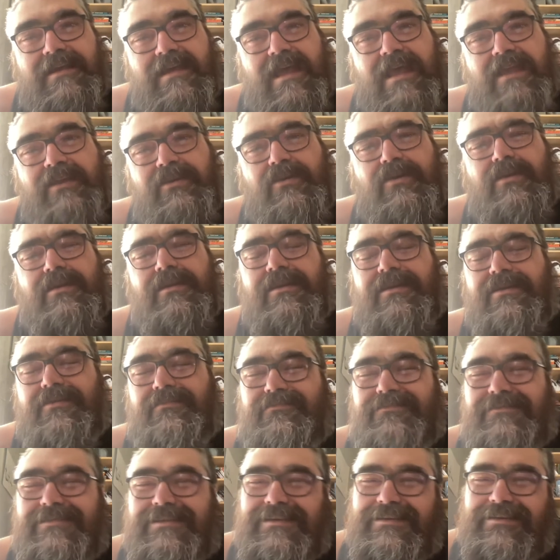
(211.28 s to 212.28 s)
And you're going to go,
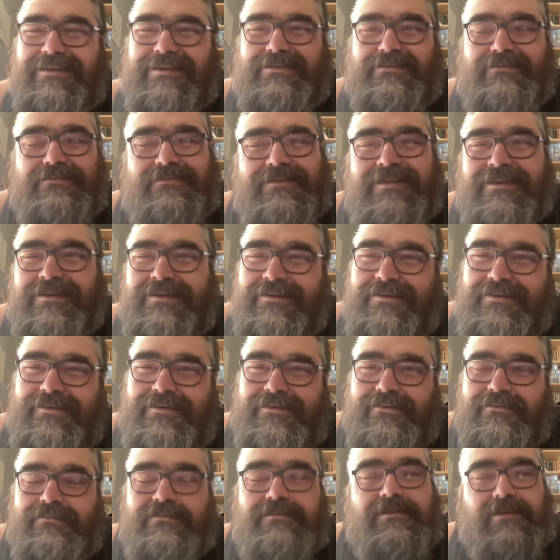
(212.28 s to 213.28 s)
well, I don't
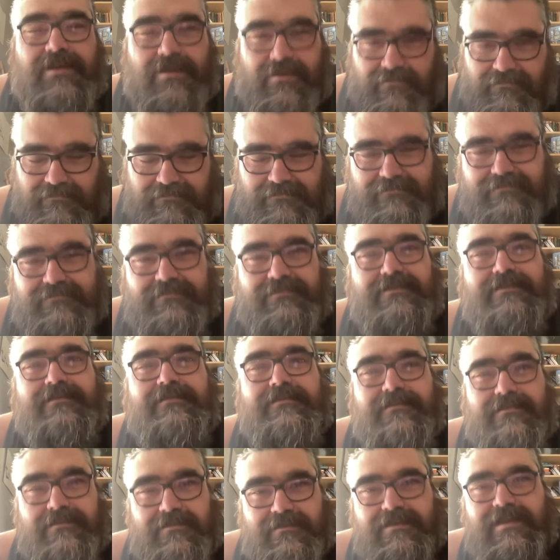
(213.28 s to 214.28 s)
know. No.
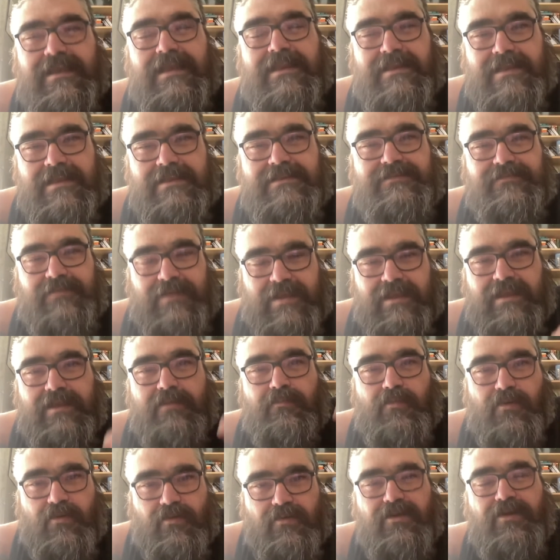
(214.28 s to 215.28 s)
It's fake.
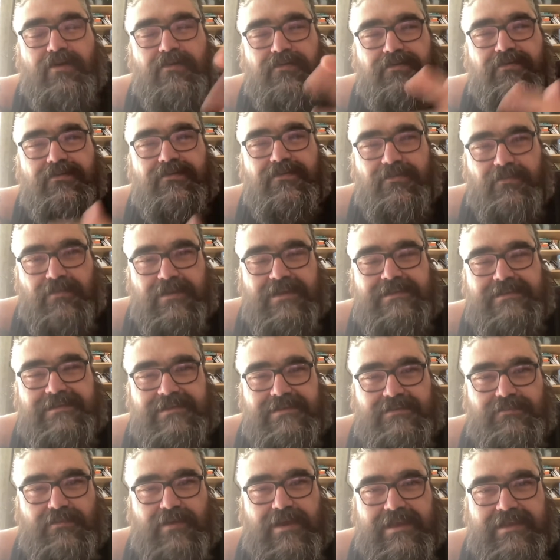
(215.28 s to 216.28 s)
And we'll go through the
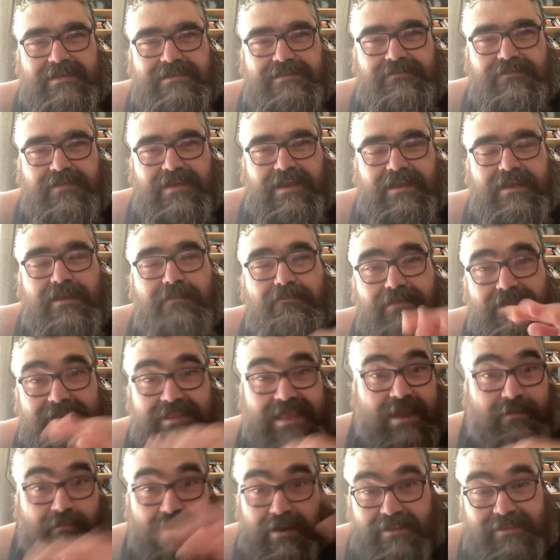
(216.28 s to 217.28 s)
reasons why it's fake. But
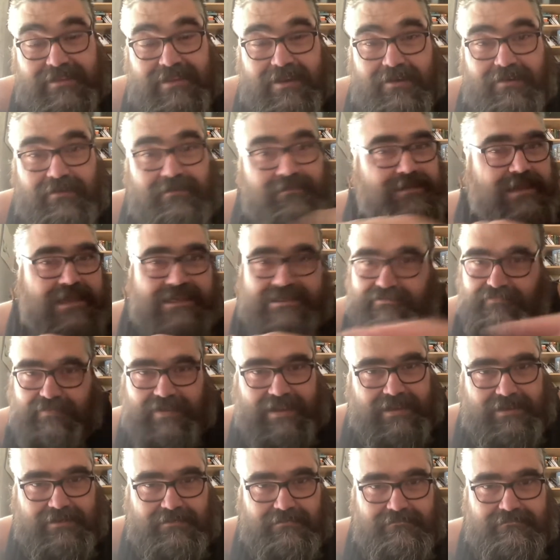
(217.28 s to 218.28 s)
that right there, it's
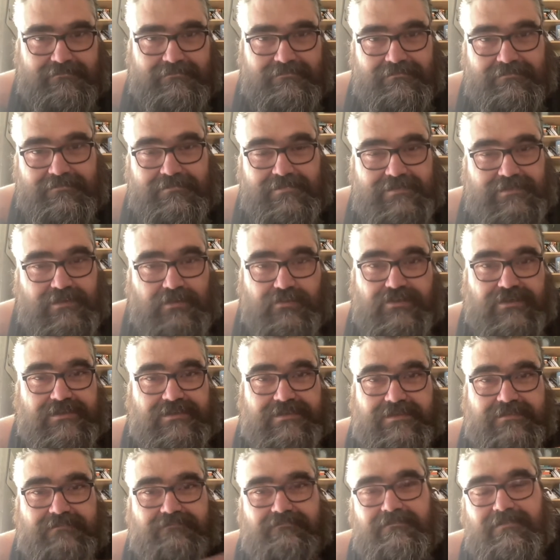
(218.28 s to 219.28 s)
fake. So
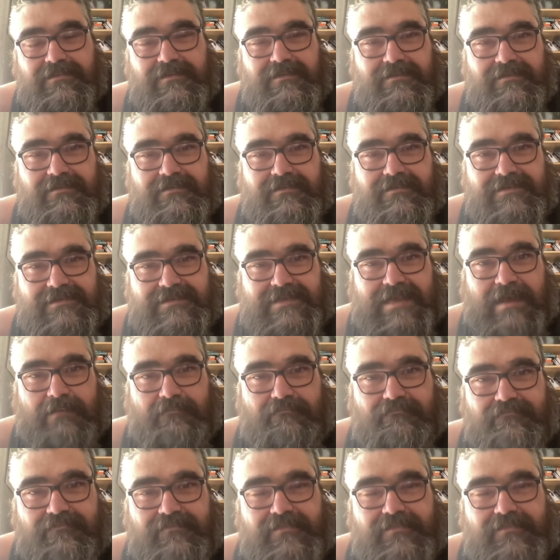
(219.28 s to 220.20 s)
just stop.